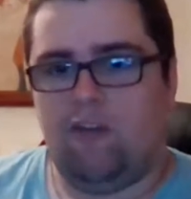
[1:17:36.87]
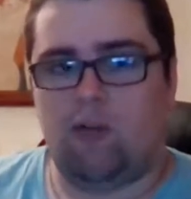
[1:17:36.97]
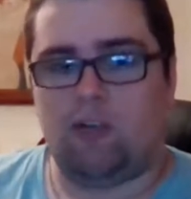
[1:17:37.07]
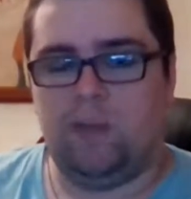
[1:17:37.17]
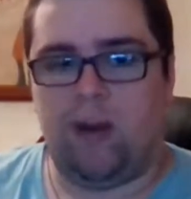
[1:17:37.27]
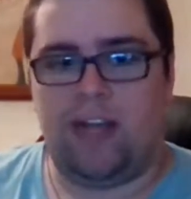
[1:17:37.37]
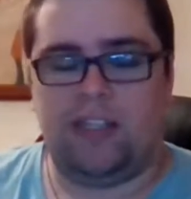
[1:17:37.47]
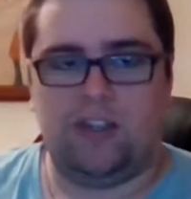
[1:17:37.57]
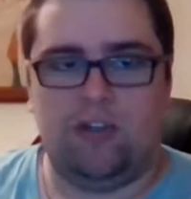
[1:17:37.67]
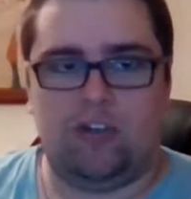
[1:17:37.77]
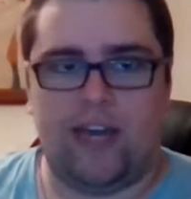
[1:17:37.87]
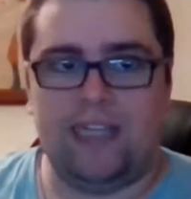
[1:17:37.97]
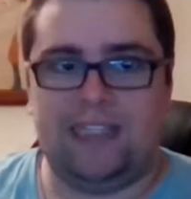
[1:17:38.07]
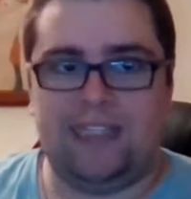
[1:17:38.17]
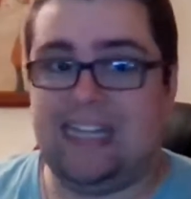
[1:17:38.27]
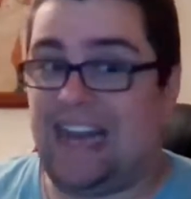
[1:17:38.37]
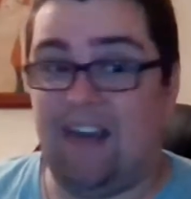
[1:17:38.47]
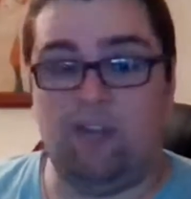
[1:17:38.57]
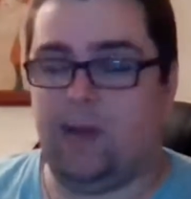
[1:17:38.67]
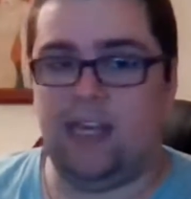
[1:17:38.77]
focus on practicing your tracking skill, and
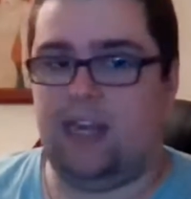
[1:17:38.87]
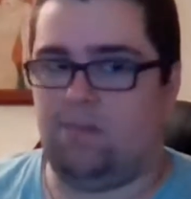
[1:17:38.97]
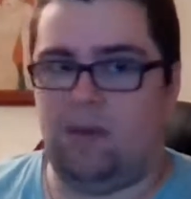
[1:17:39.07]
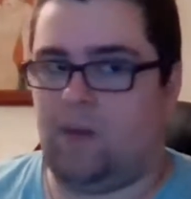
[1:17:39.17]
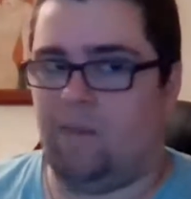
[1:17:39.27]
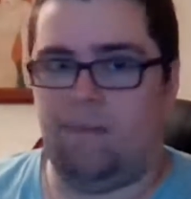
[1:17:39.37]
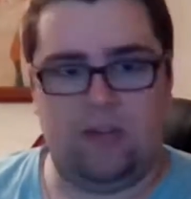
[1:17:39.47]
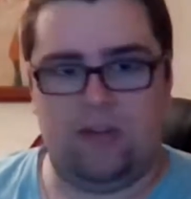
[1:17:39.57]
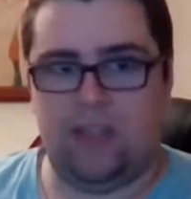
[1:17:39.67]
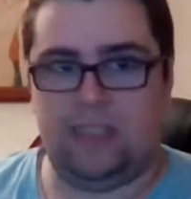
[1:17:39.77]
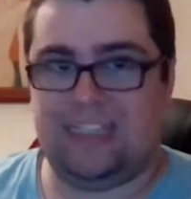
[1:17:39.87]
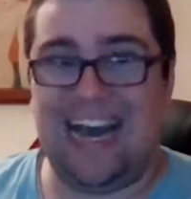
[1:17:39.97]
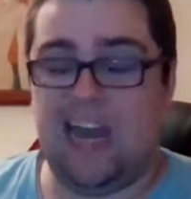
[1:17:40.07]
everybody can become better at this.